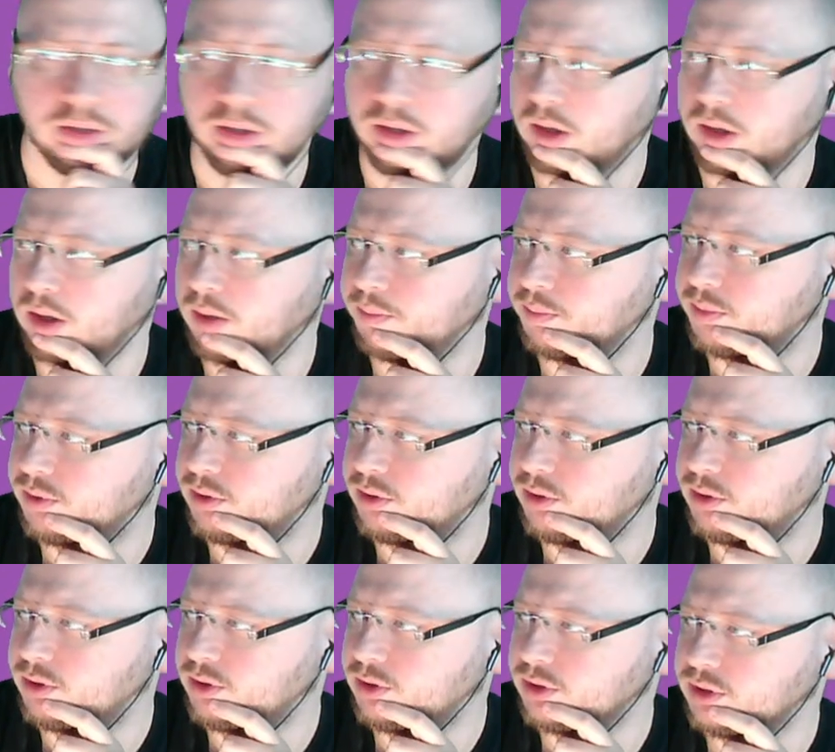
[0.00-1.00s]
I'm
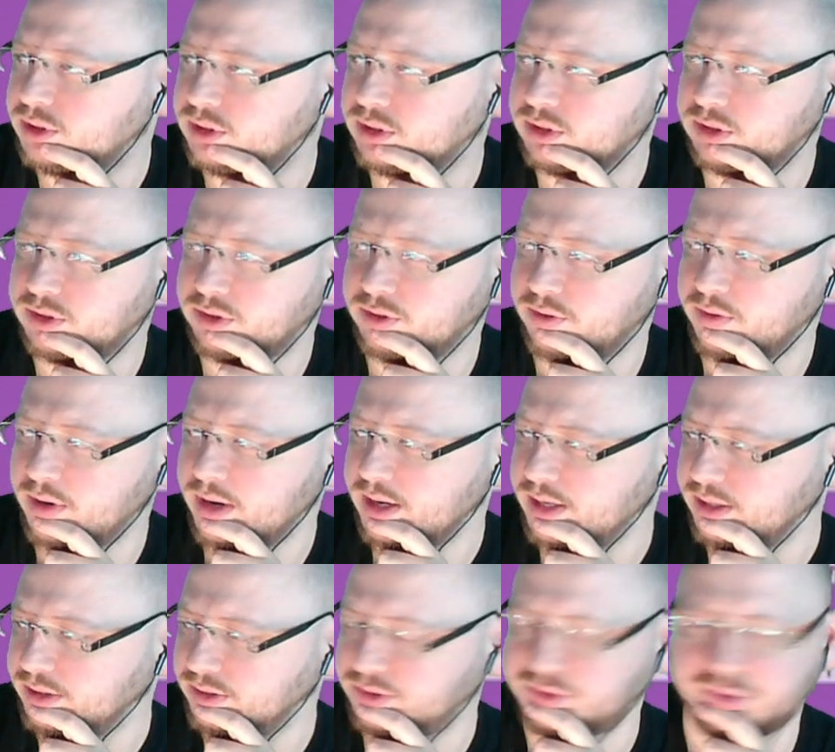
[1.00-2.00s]
just
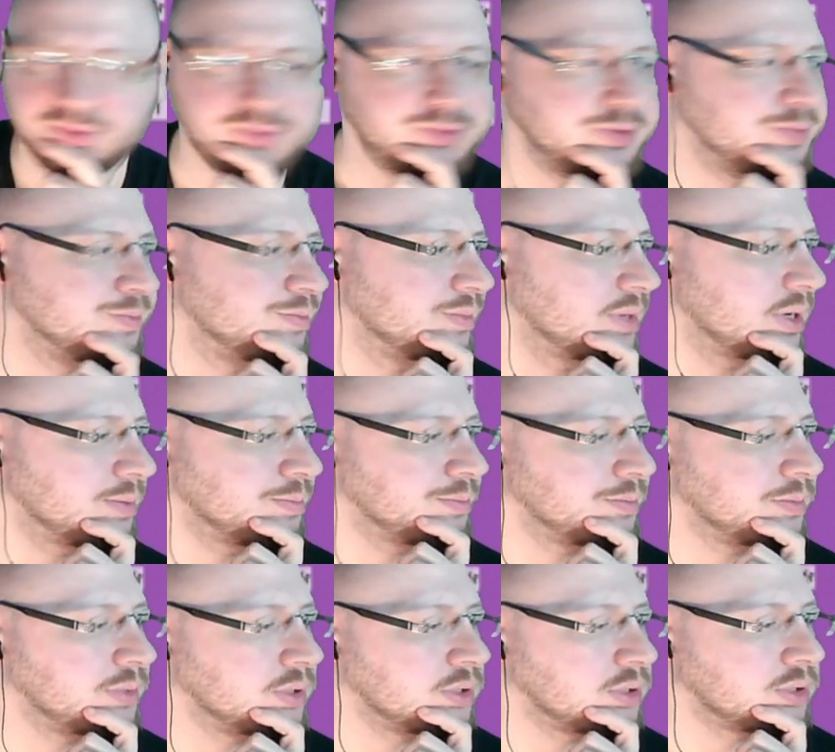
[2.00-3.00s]
trying to
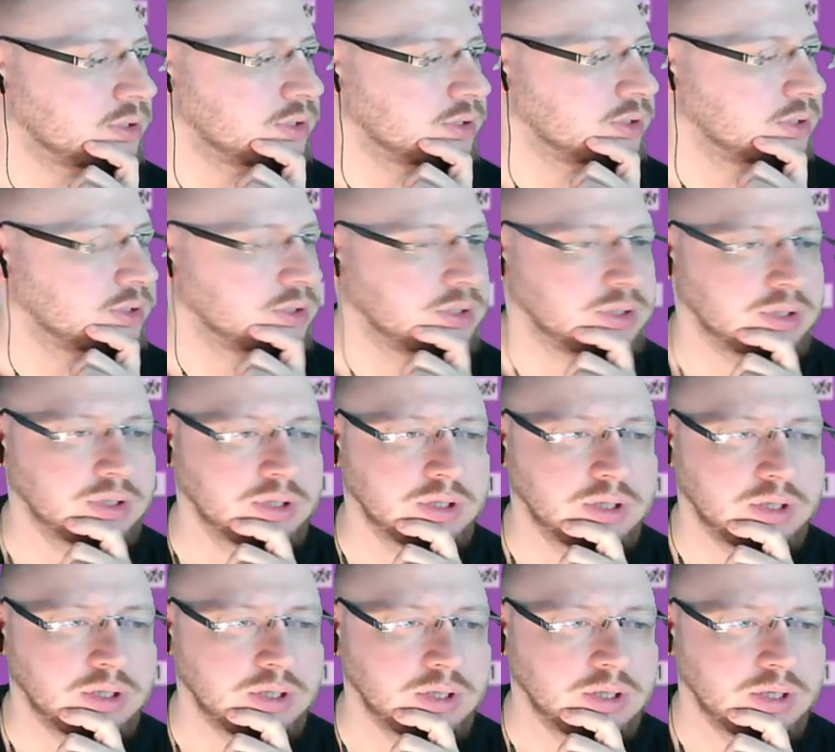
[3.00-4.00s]
remember.
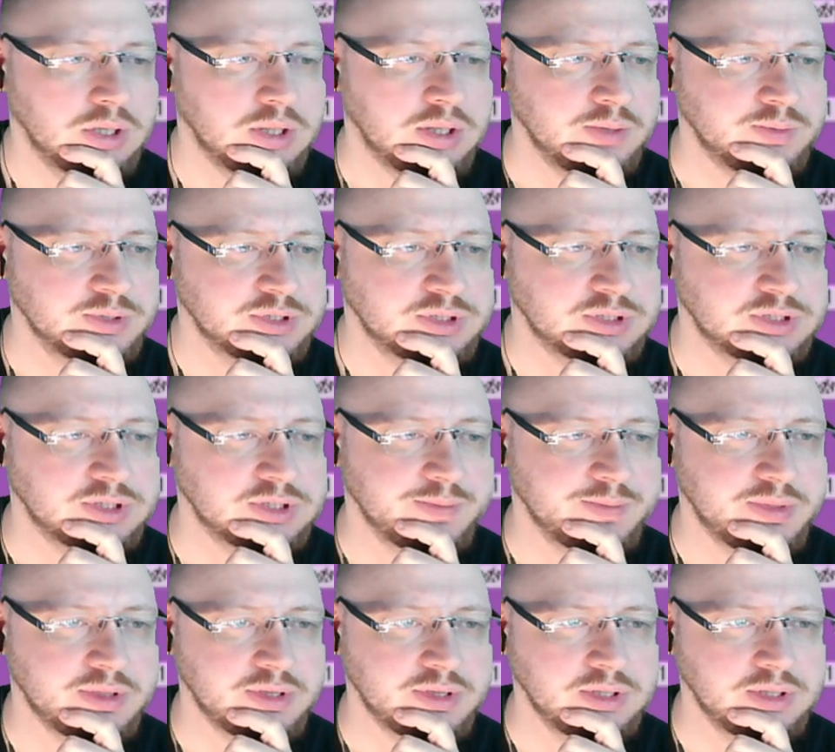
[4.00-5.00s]
There was
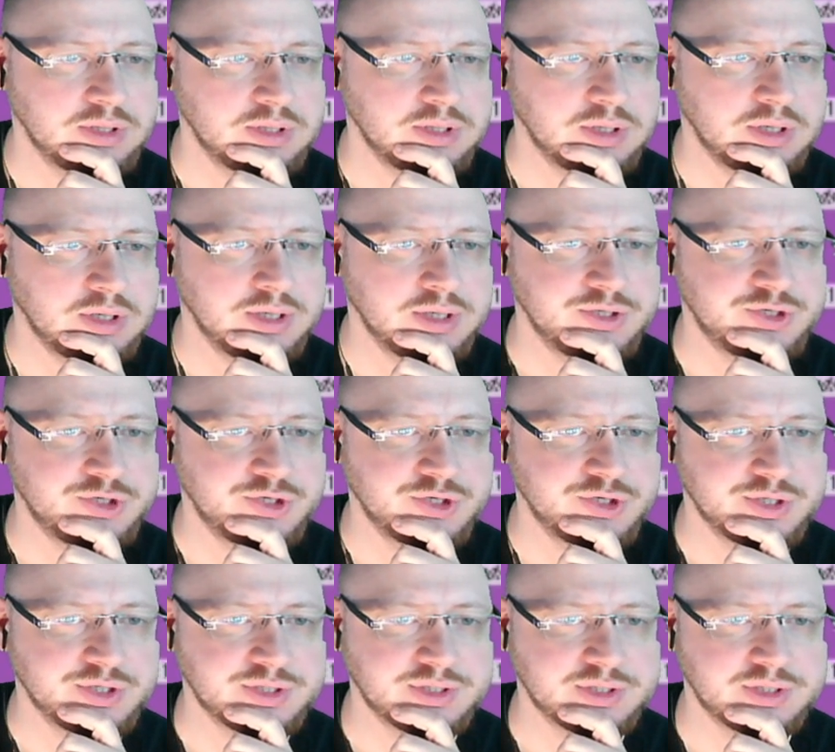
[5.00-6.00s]
something I
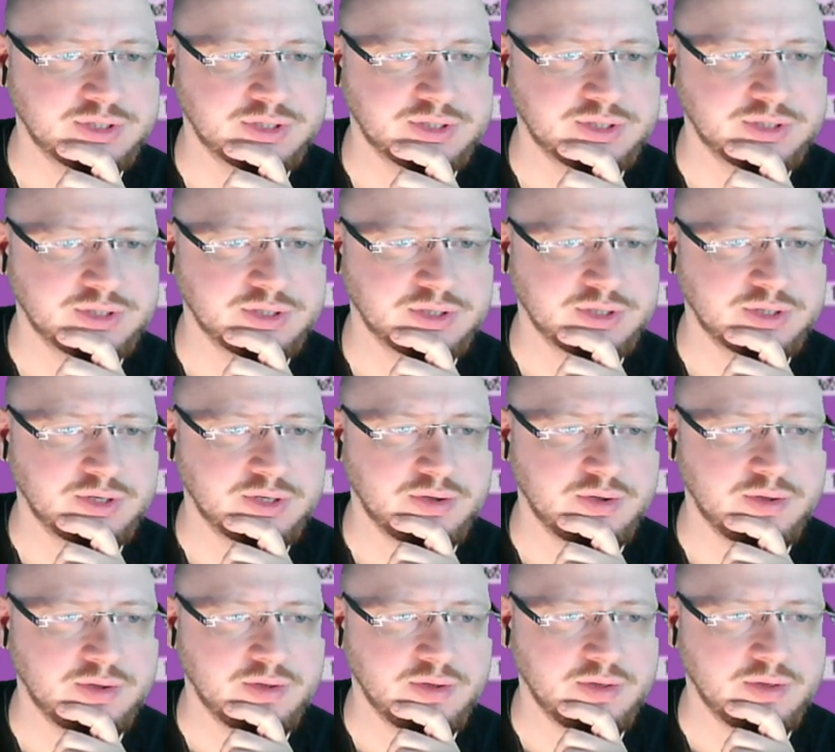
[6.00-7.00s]
just
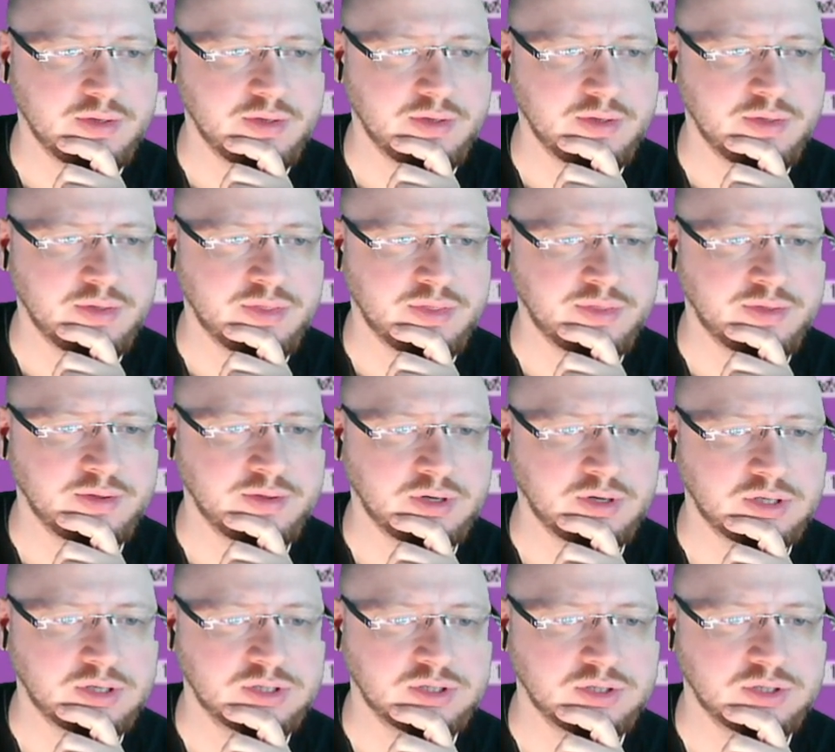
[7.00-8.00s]

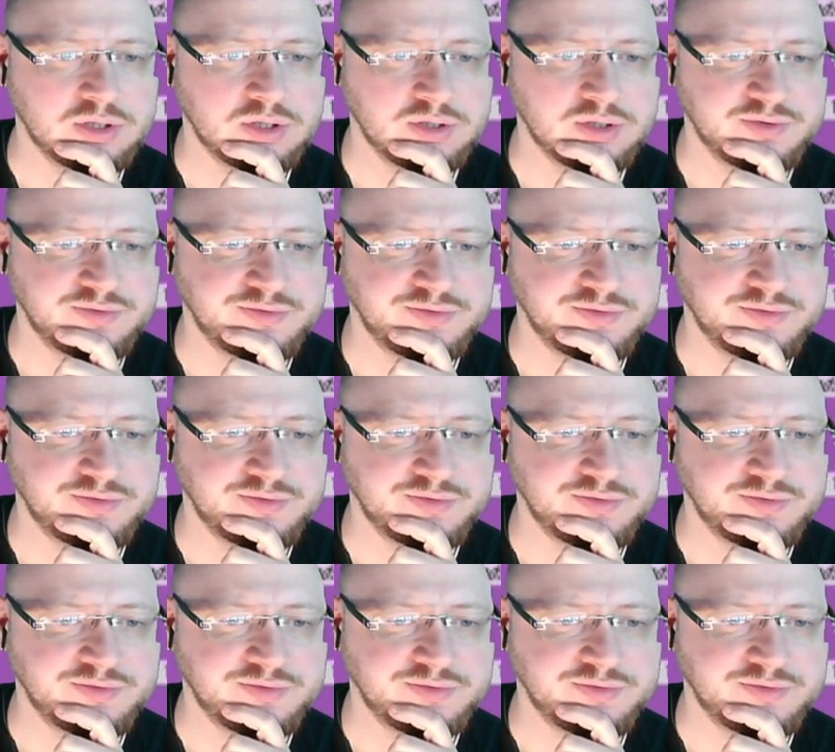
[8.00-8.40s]
thought of.